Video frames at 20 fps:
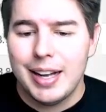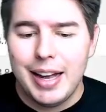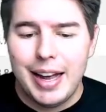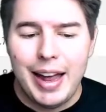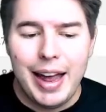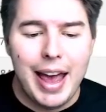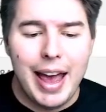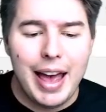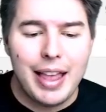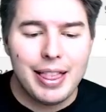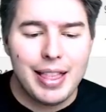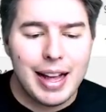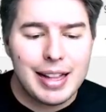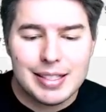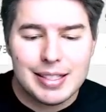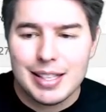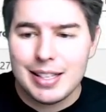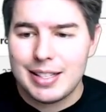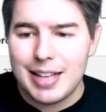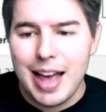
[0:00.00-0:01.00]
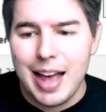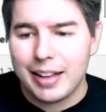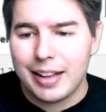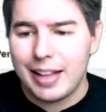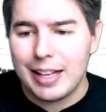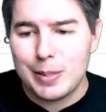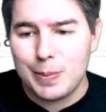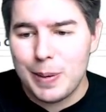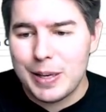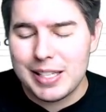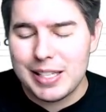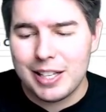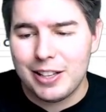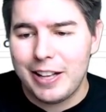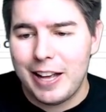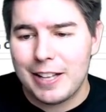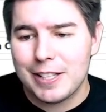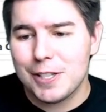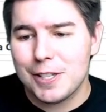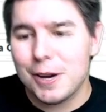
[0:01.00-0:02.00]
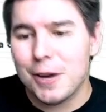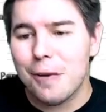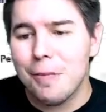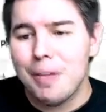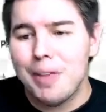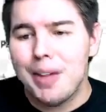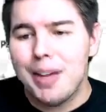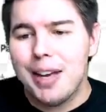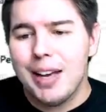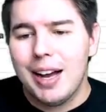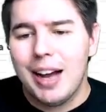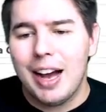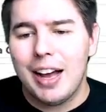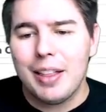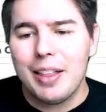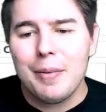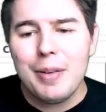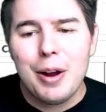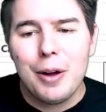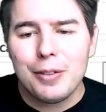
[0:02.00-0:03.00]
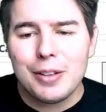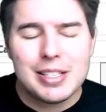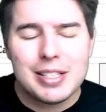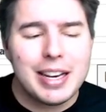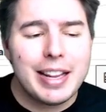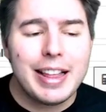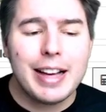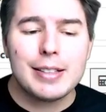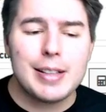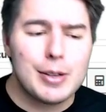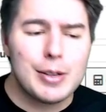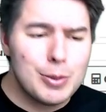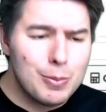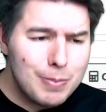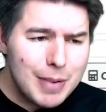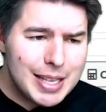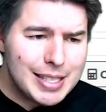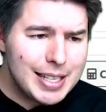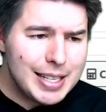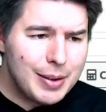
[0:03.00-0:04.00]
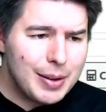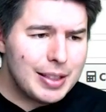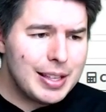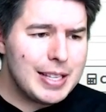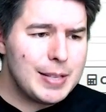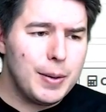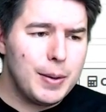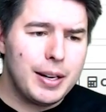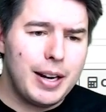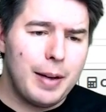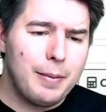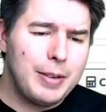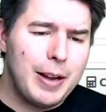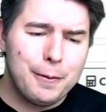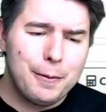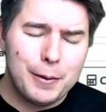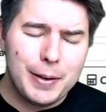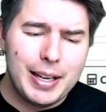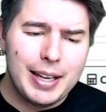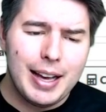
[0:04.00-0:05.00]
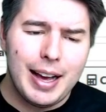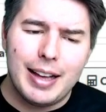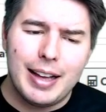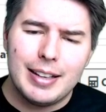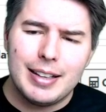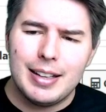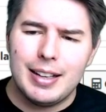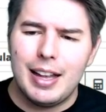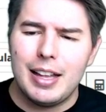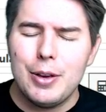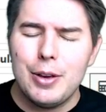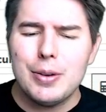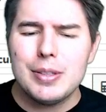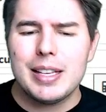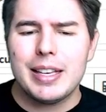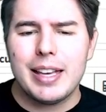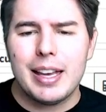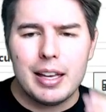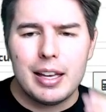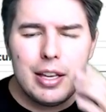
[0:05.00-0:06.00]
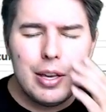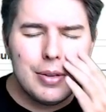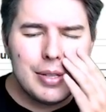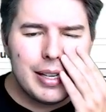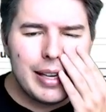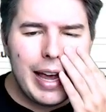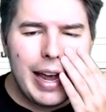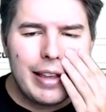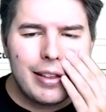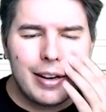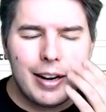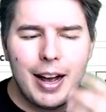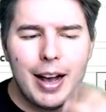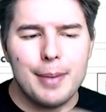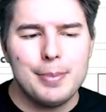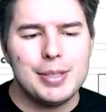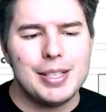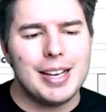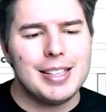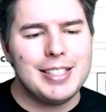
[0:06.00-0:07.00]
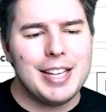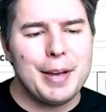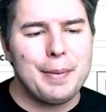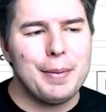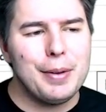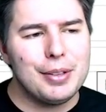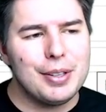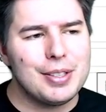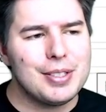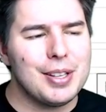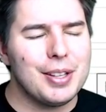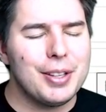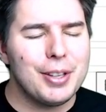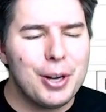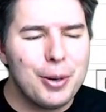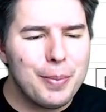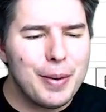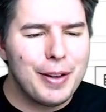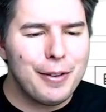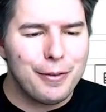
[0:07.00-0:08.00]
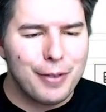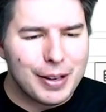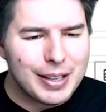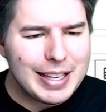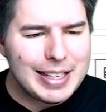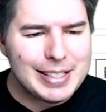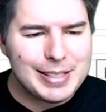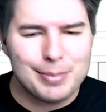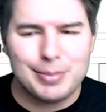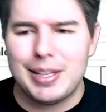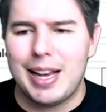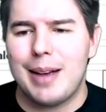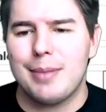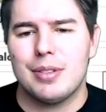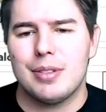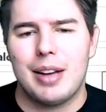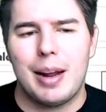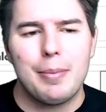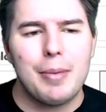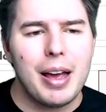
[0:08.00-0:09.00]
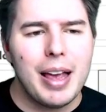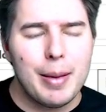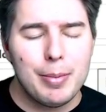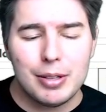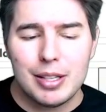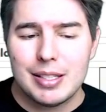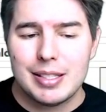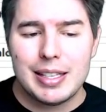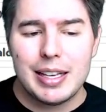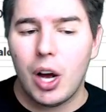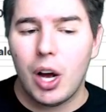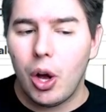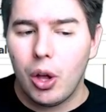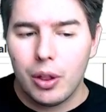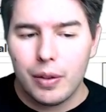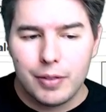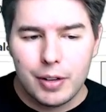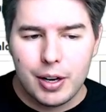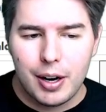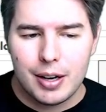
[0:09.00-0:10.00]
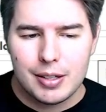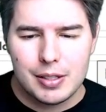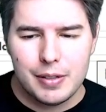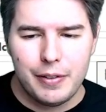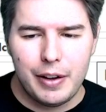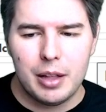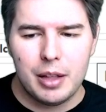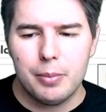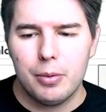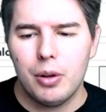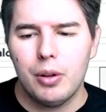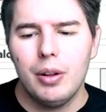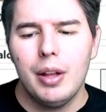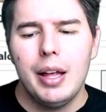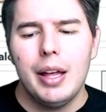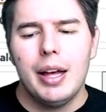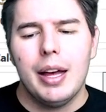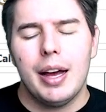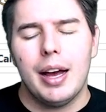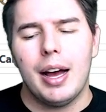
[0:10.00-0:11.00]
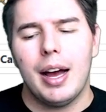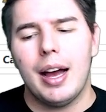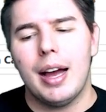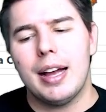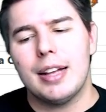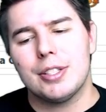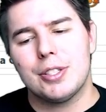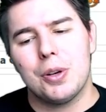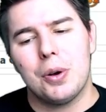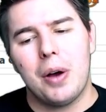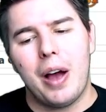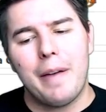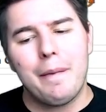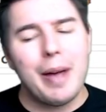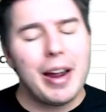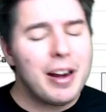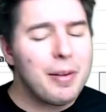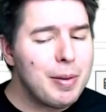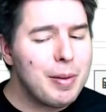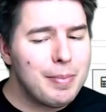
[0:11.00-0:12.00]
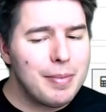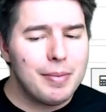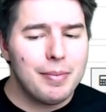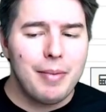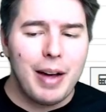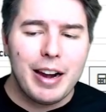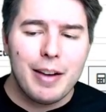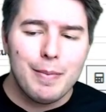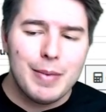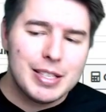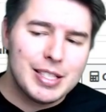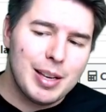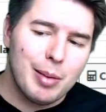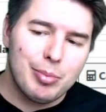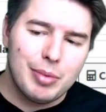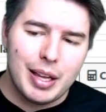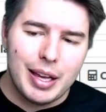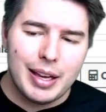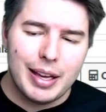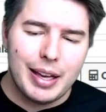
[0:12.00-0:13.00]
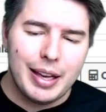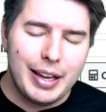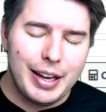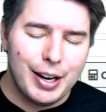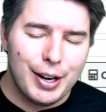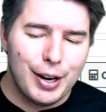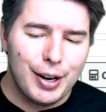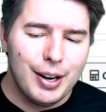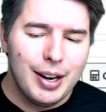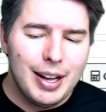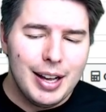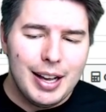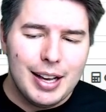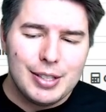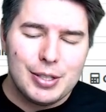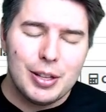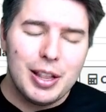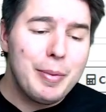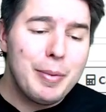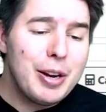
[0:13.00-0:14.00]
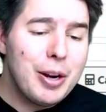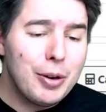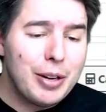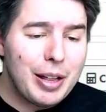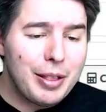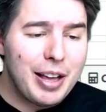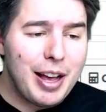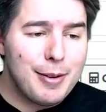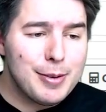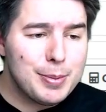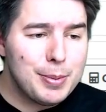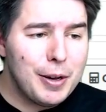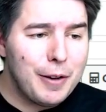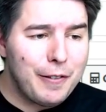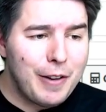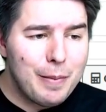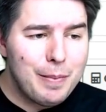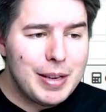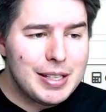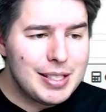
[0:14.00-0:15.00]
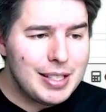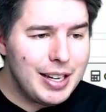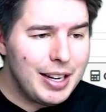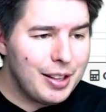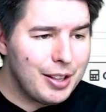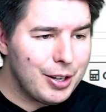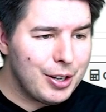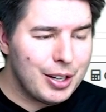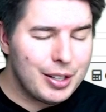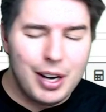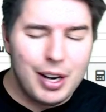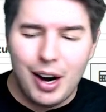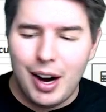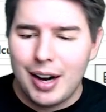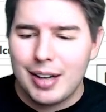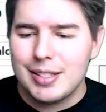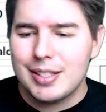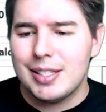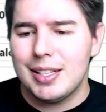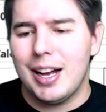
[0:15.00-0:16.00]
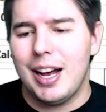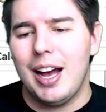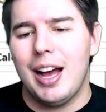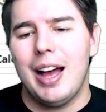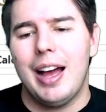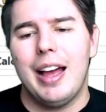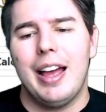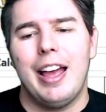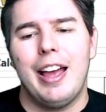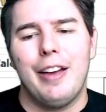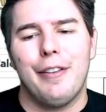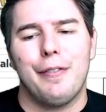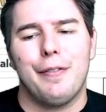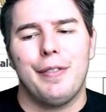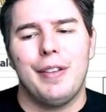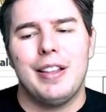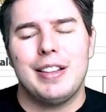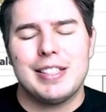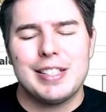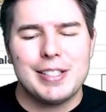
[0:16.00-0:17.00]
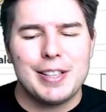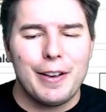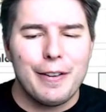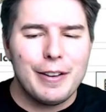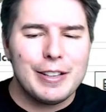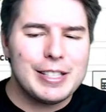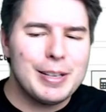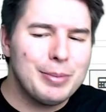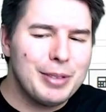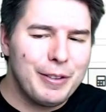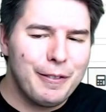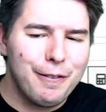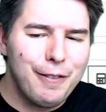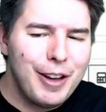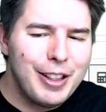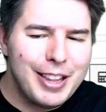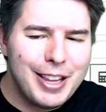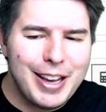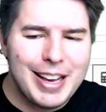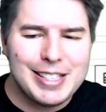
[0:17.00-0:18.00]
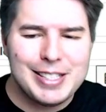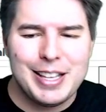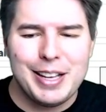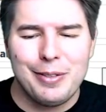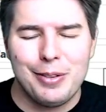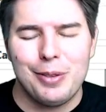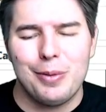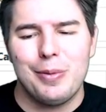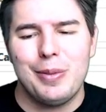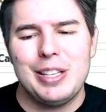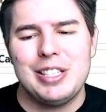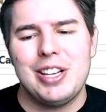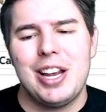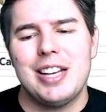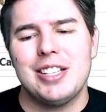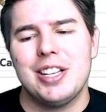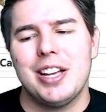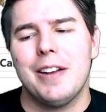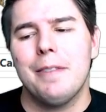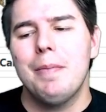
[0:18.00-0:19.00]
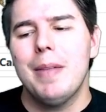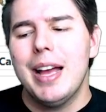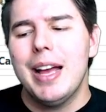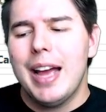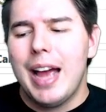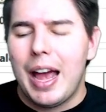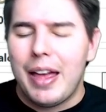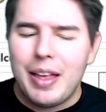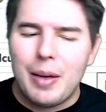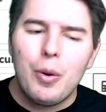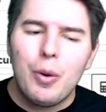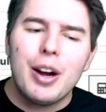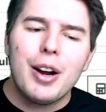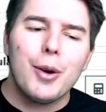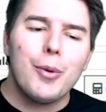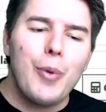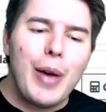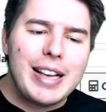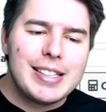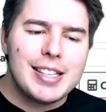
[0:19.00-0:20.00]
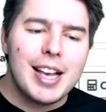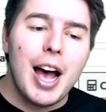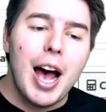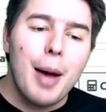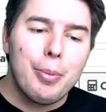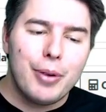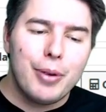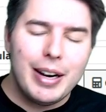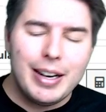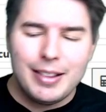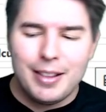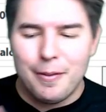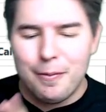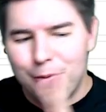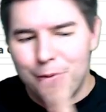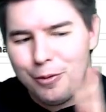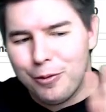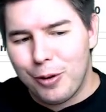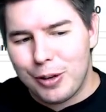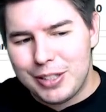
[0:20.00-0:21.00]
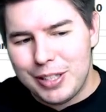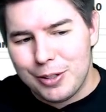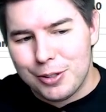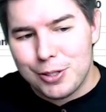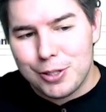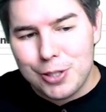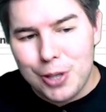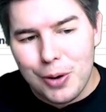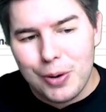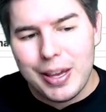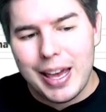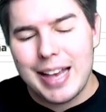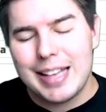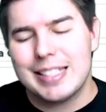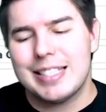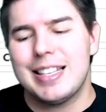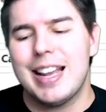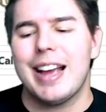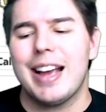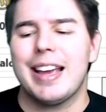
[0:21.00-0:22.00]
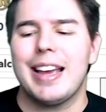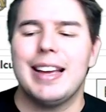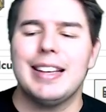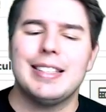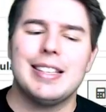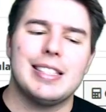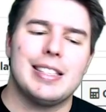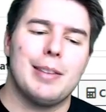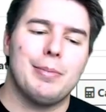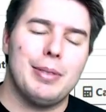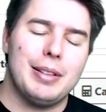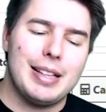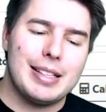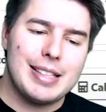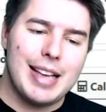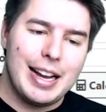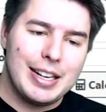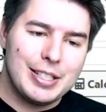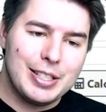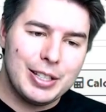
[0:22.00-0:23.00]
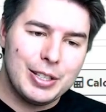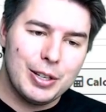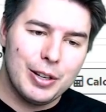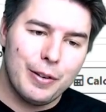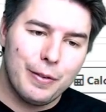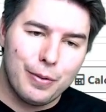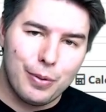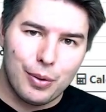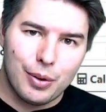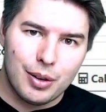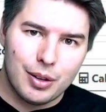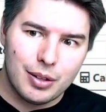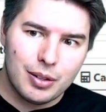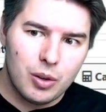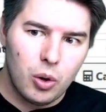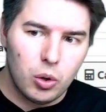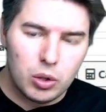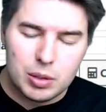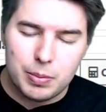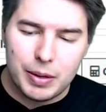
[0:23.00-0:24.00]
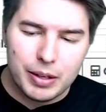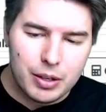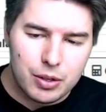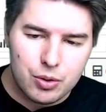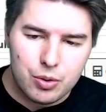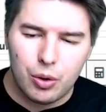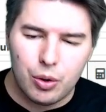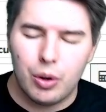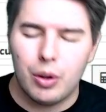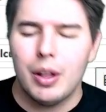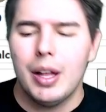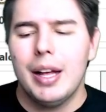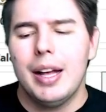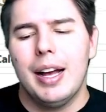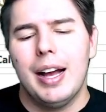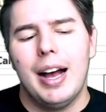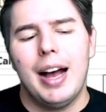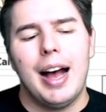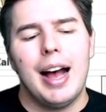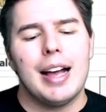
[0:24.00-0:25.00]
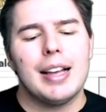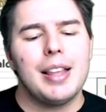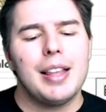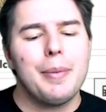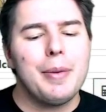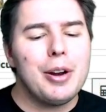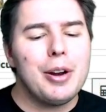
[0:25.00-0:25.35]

And that's the deck. That's basically it. So let me know if there's anything else I was missing with this one. I'm definitely using Aether Hub's deck builder is a little bit funky sometimes, and I'm not able to see all of the cards available. And so I might have missed something here. So let me know down in the comments below if I miss any other good cards. If this is something fun that you guys think will be changing, and then what are ways to upgrade the Fortell Showcase deck into something that's actually good for Ultimate Control. Let me know